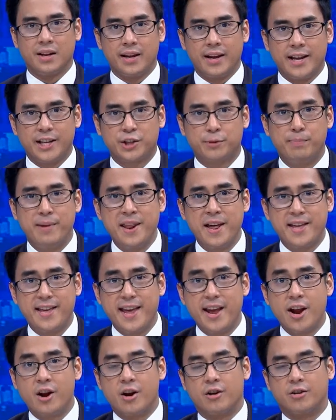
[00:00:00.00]
It's been a
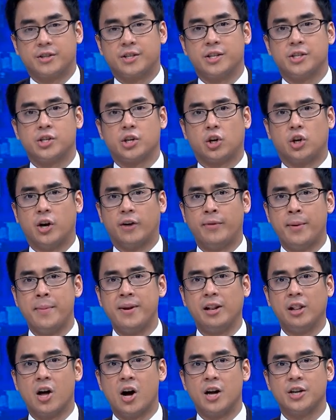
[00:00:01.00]
year since the
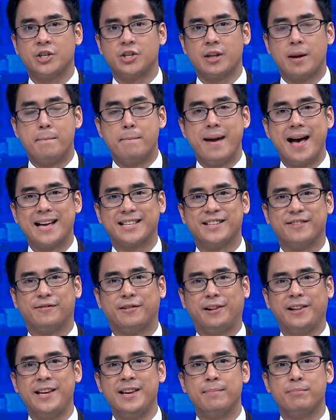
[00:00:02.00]
government launched a massive
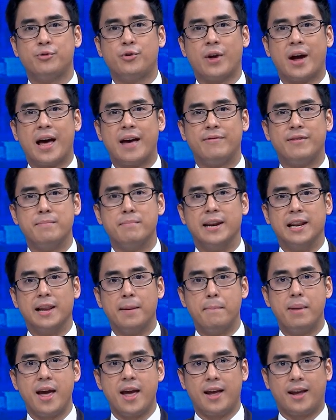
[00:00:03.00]
cleanup drive in
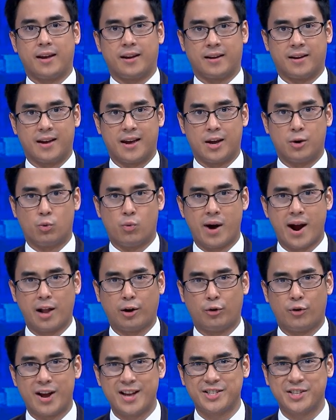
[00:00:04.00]
Manila Bay. And
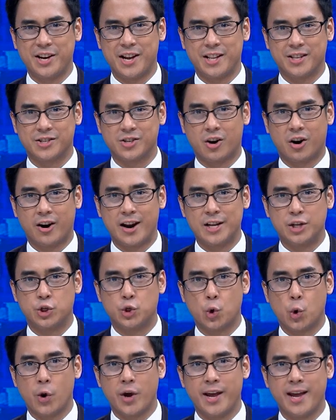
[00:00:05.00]
while residents are
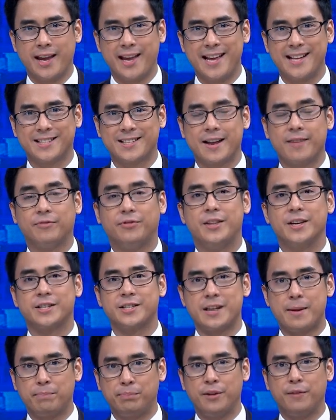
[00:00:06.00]
enjoying its
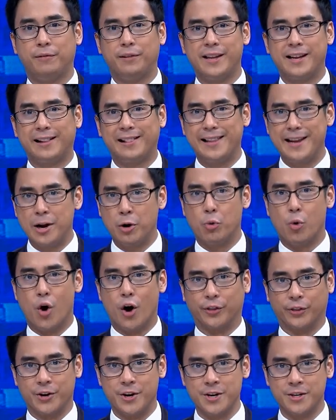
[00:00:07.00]
deceptively clear
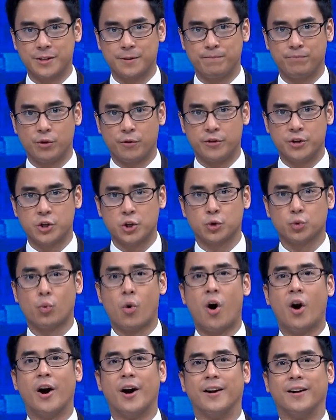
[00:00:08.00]
waters, officials
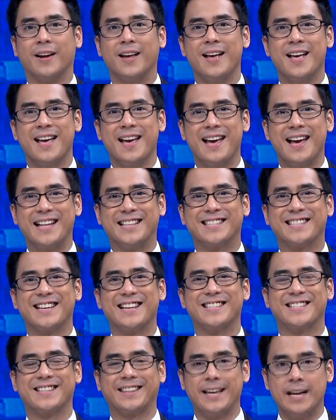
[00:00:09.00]
warn it's
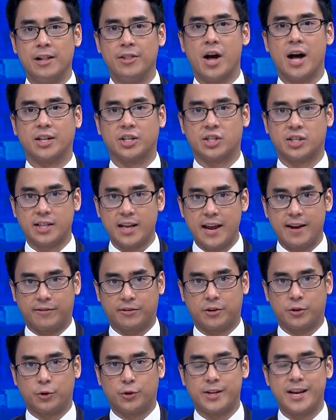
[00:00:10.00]
still not
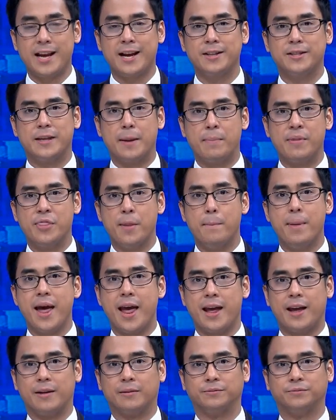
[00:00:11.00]
safe to take a dip in the
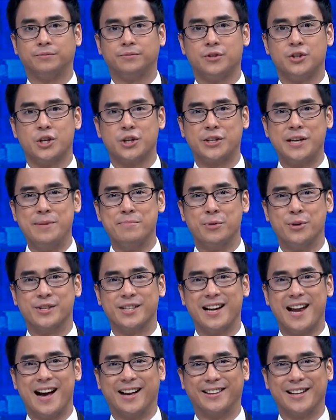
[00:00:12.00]
bay. Justine
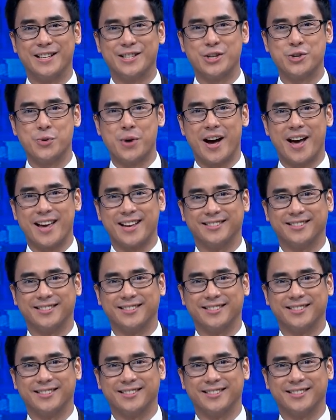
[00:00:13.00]
Punsalang tells us why.